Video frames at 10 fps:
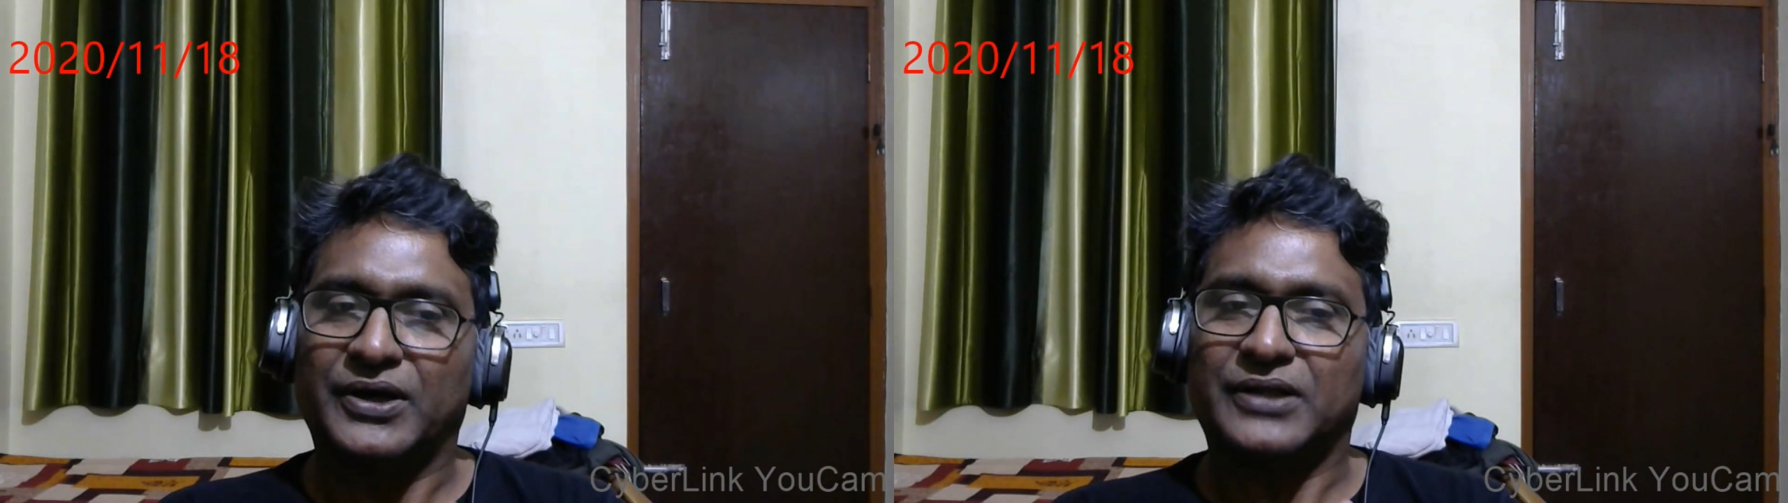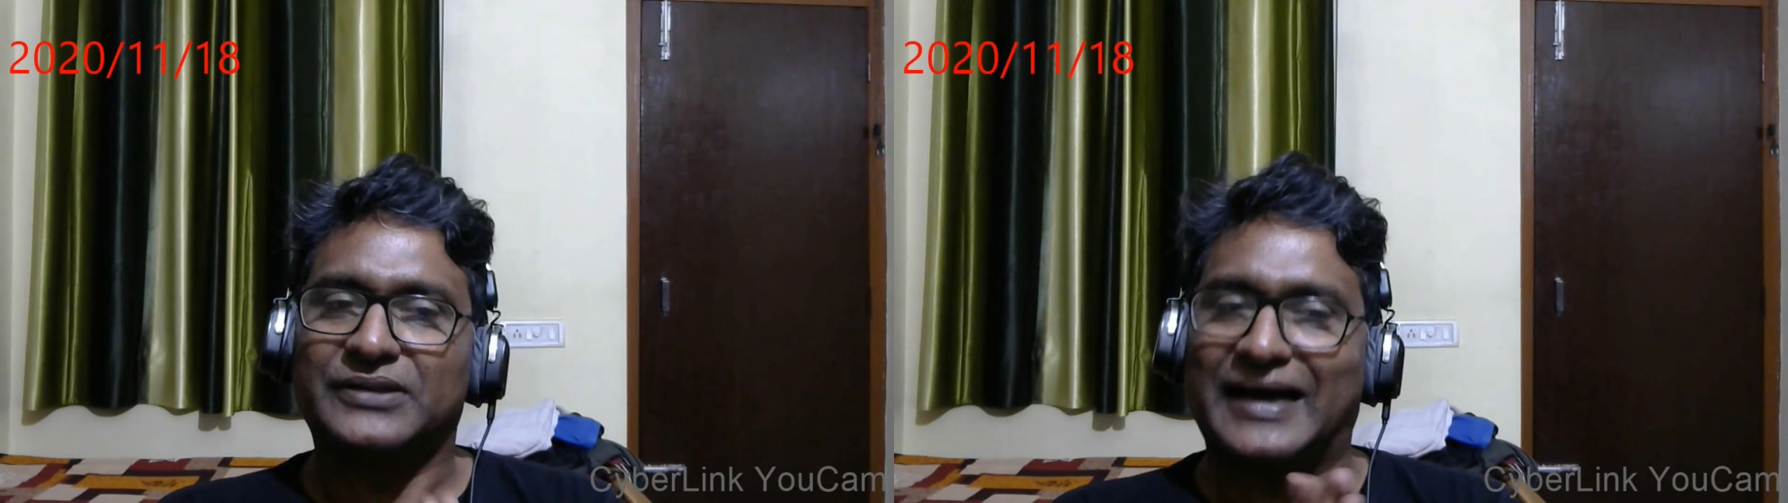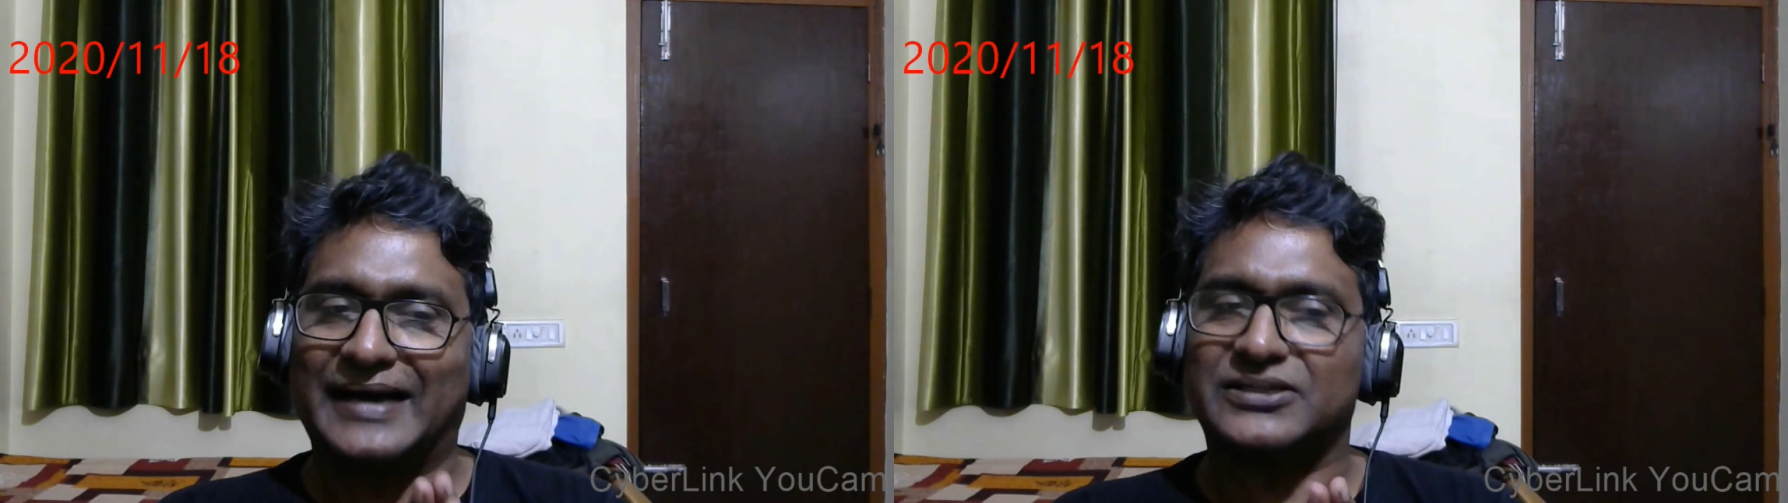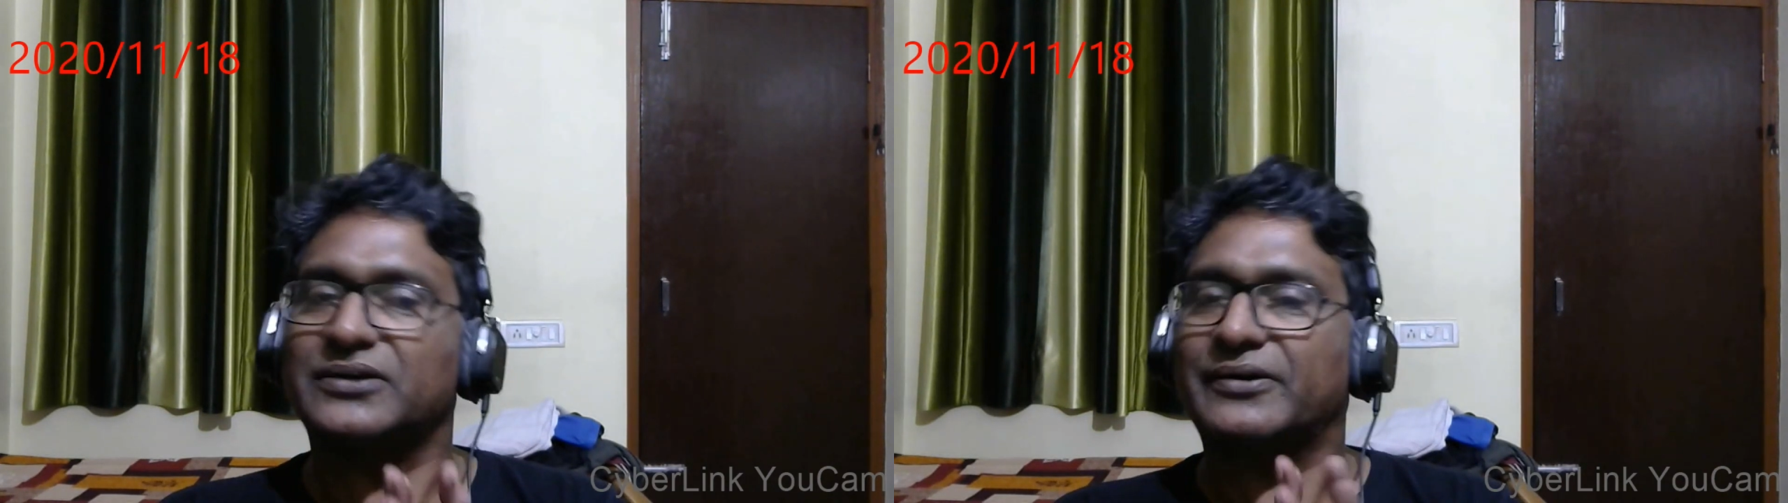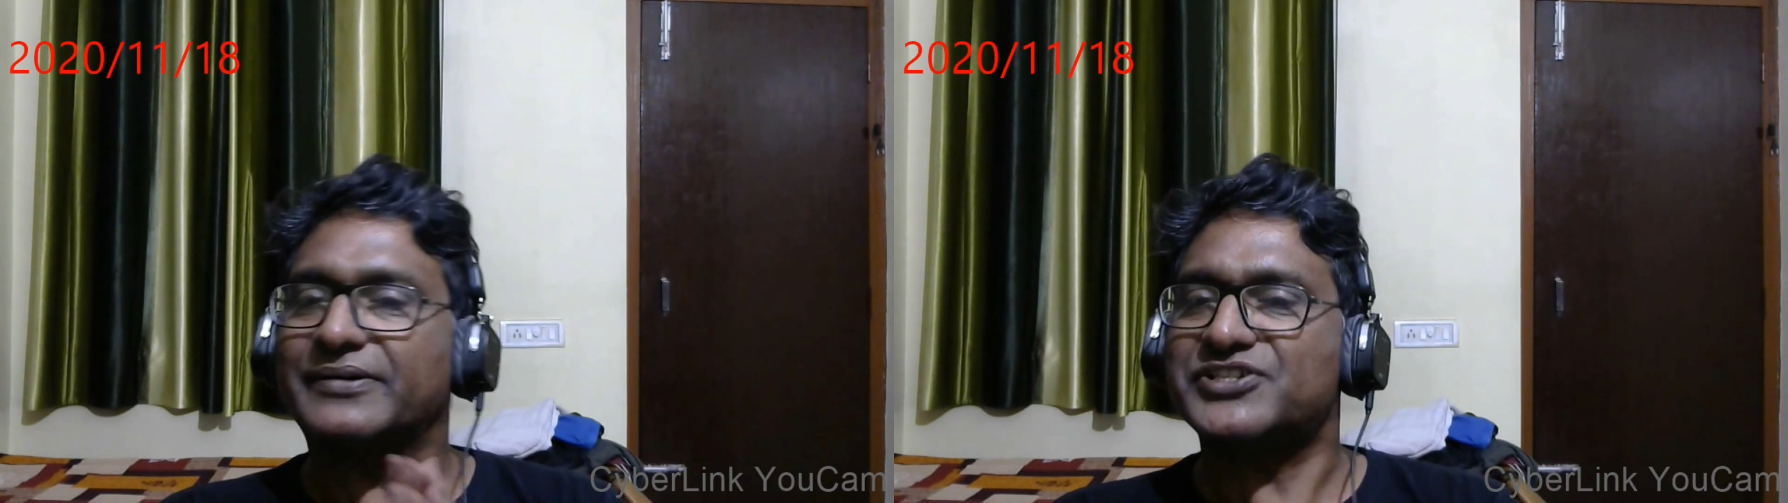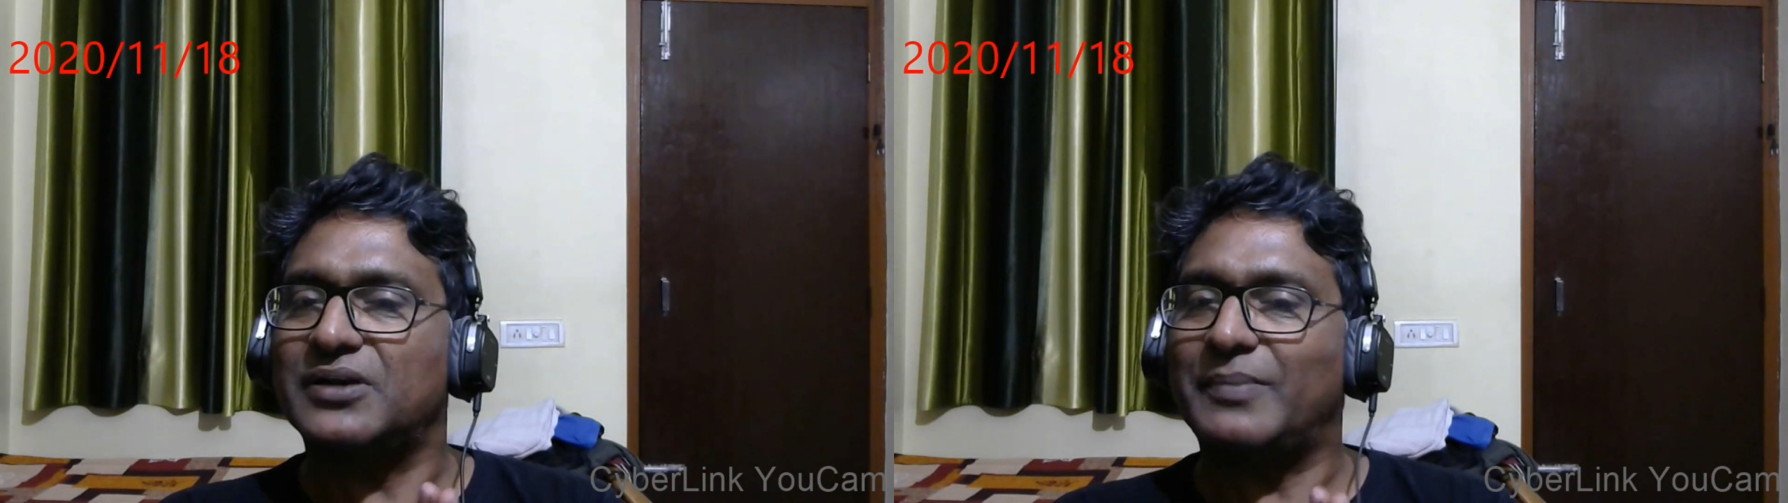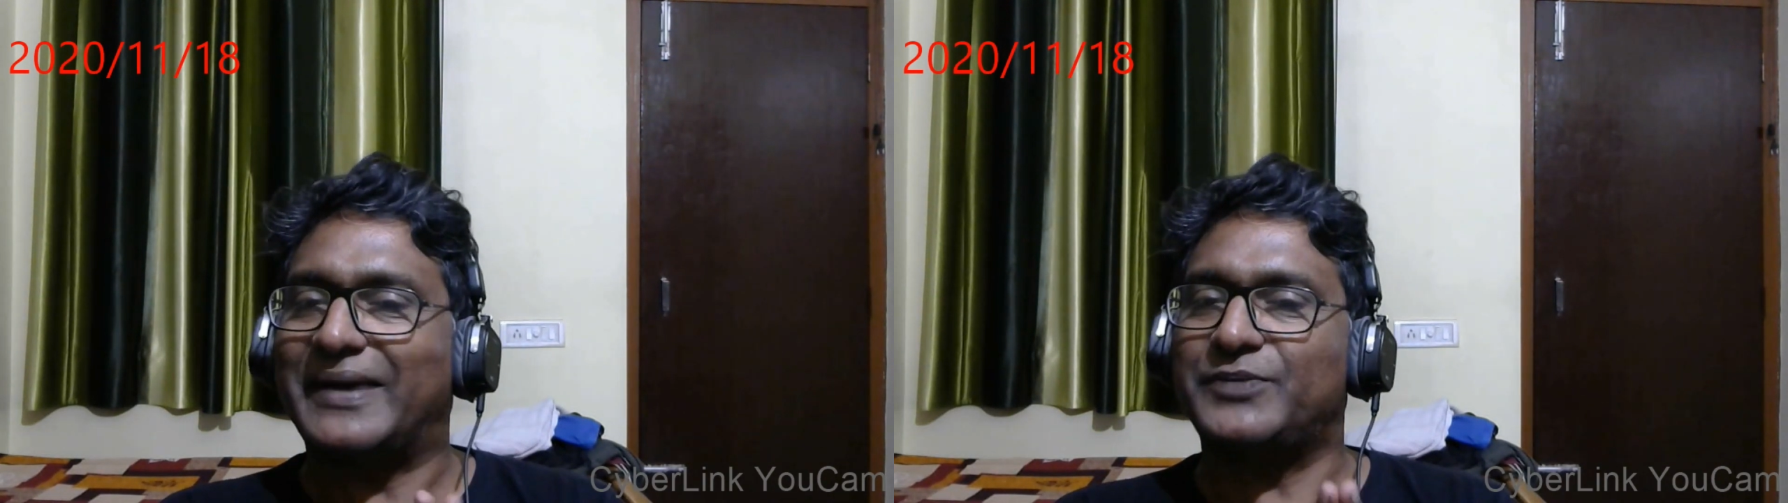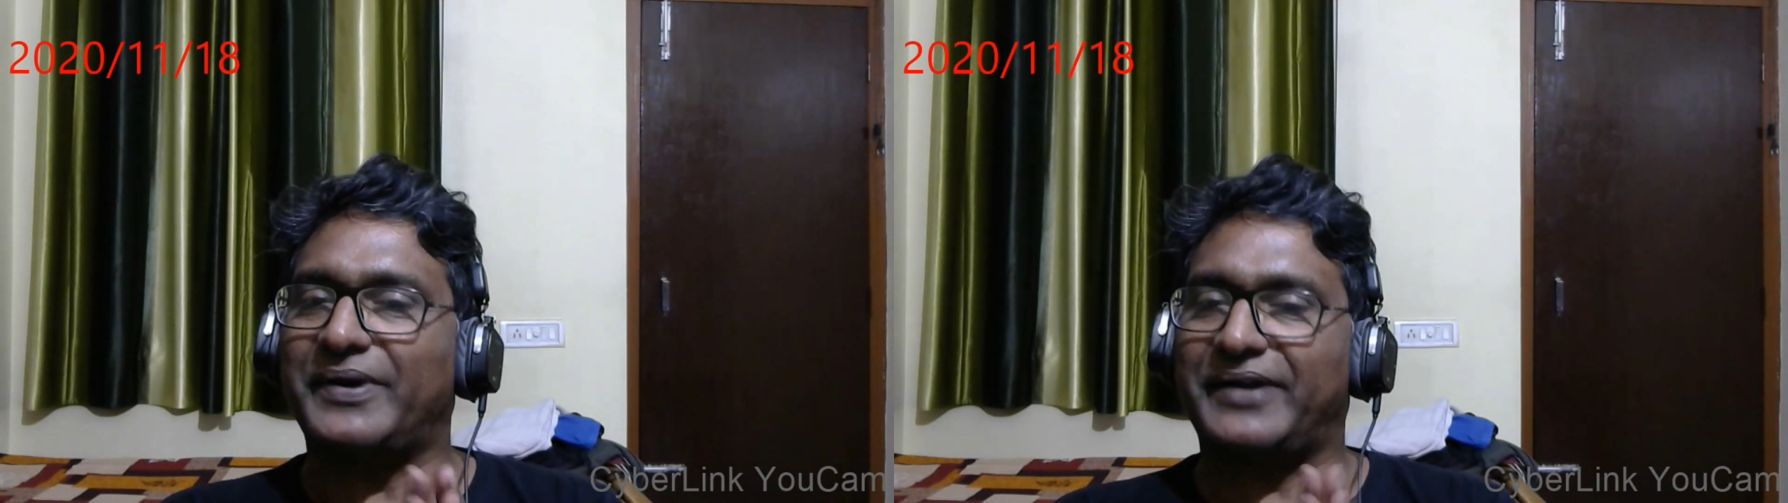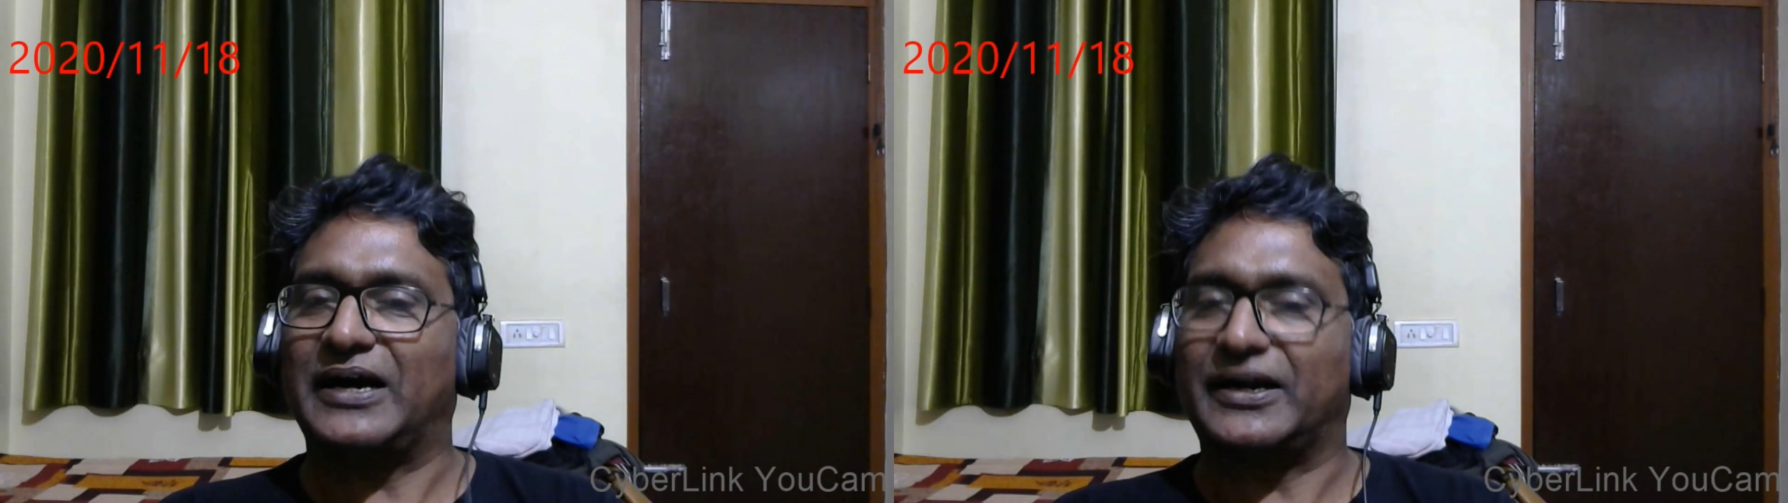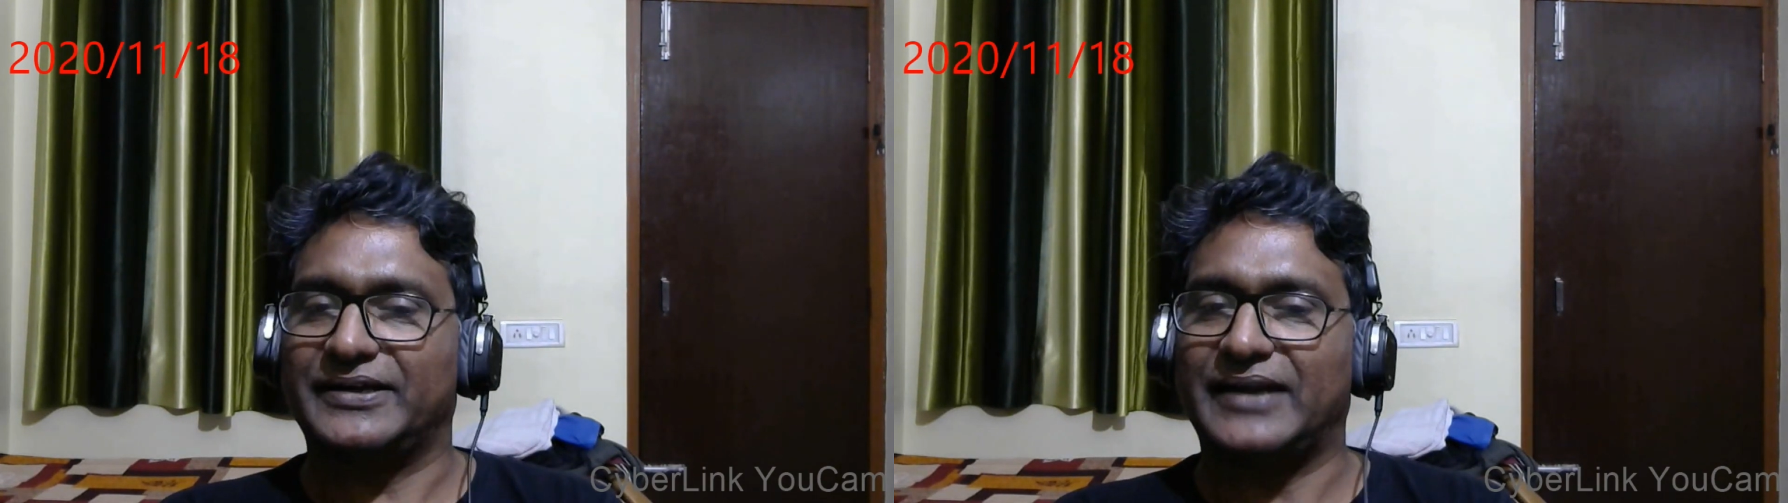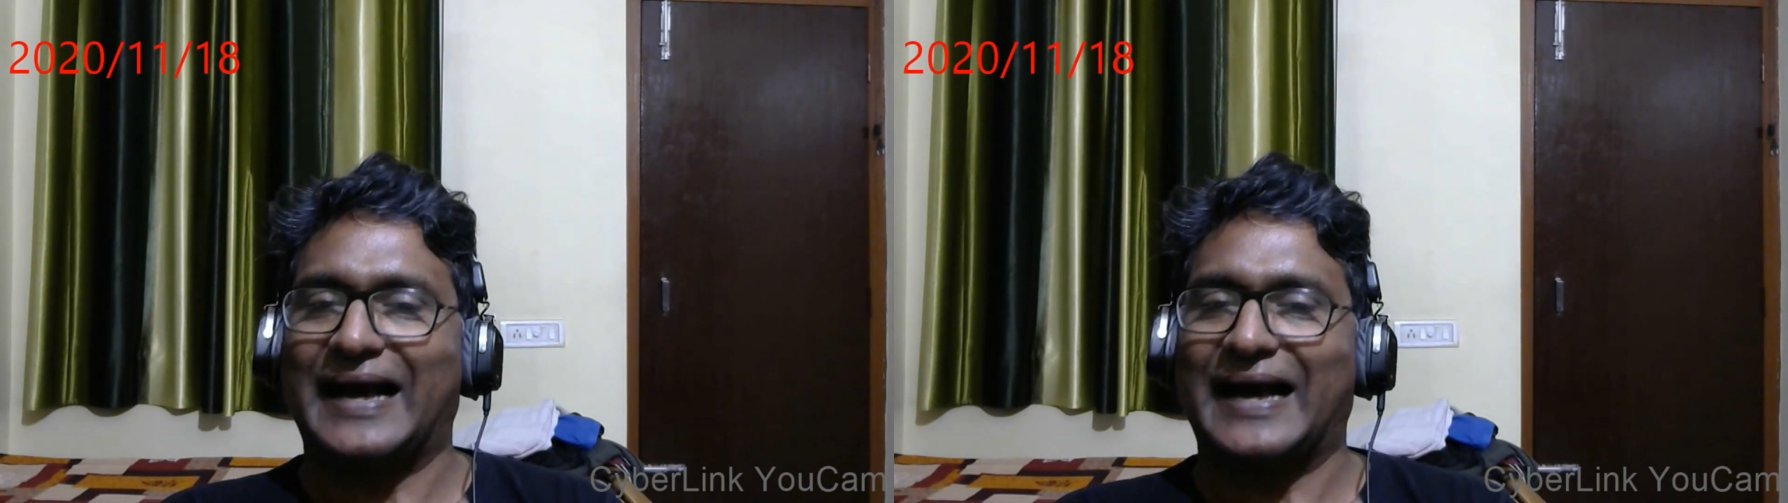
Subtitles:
that a crystal might be regarded